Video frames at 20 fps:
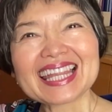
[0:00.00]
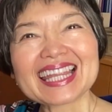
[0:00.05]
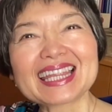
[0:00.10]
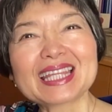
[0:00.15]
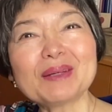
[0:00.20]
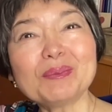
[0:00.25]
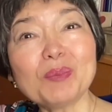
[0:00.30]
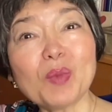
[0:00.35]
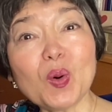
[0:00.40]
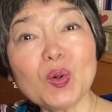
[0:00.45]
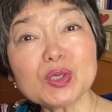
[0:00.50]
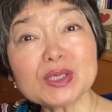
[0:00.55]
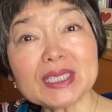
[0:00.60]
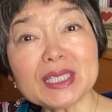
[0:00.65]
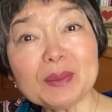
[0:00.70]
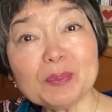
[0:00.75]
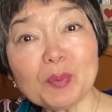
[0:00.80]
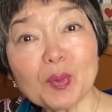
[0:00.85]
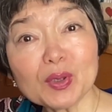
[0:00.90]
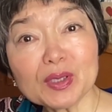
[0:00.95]
The most
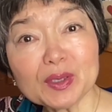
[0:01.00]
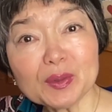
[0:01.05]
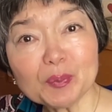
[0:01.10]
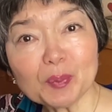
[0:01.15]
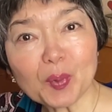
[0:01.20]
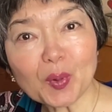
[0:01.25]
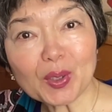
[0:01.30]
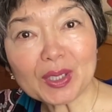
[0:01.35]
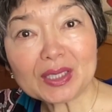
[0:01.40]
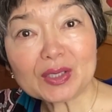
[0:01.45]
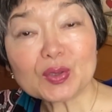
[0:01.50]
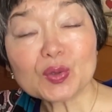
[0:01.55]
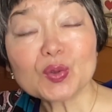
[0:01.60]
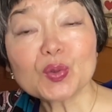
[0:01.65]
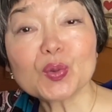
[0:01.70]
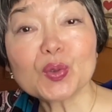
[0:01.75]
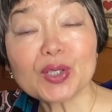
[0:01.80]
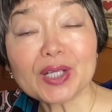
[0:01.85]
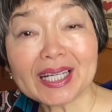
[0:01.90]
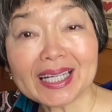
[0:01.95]
important point
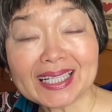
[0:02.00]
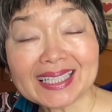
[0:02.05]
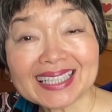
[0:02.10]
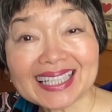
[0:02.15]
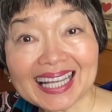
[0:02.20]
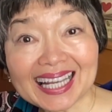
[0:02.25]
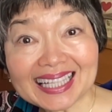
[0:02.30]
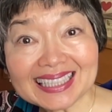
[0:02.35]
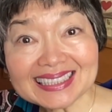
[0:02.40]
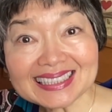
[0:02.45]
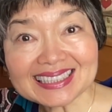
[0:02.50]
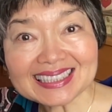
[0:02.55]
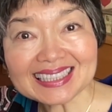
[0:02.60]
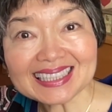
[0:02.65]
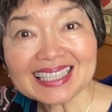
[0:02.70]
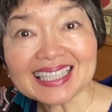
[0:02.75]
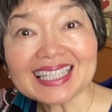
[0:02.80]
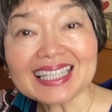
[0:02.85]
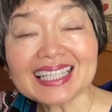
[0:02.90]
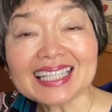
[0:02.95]
to learn kanji
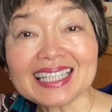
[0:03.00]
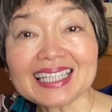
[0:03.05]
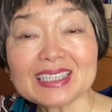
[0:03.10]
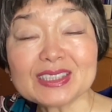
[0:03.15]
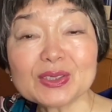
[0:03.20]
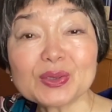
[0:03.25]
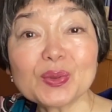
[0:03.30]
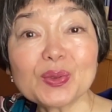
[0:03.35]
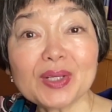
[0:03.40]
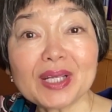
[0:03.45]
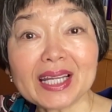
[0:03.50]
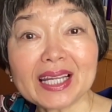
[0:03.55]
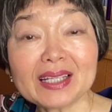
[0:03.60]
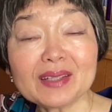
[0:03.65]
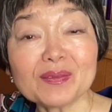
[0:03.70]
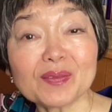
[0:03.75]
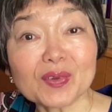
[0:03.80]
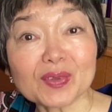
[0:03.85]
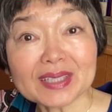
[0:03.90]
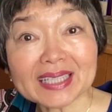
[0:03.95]
is to
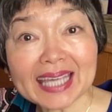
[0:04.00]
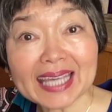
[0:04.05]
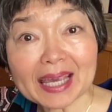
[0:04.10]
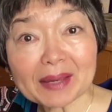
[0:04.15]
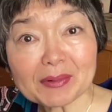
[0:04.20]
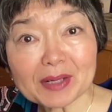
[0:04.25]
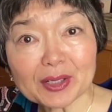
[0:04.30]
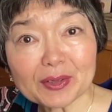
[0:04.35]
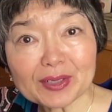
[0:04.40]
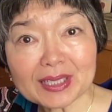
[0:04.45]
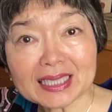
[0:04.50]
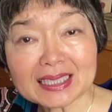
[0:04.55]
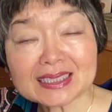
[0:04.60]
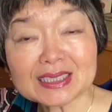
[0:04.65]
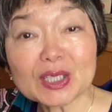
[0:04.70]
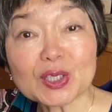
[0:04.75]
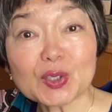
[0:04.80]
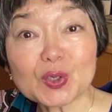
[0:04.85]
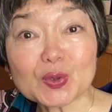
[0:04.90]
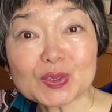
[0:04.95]
learn vocabularies
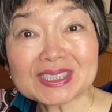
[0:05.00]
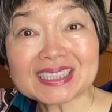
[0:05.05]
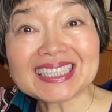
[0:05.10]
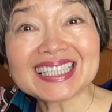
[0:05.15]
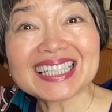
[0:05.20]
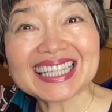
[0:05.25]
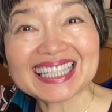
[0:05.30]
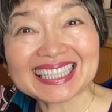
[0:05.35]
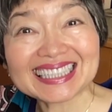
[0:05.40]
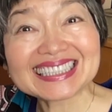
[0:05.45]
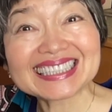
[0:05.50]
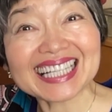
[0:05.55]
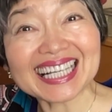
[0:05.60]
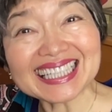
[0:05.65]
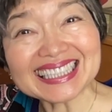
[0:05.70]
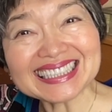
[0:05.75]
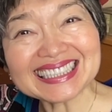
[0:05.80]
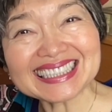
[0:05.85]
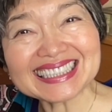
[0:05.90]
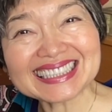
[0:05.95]
using these
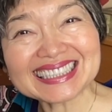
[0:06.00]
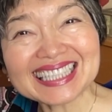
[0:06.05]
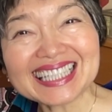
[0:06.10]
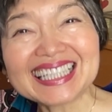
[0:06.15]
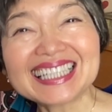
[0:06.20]
kanjis.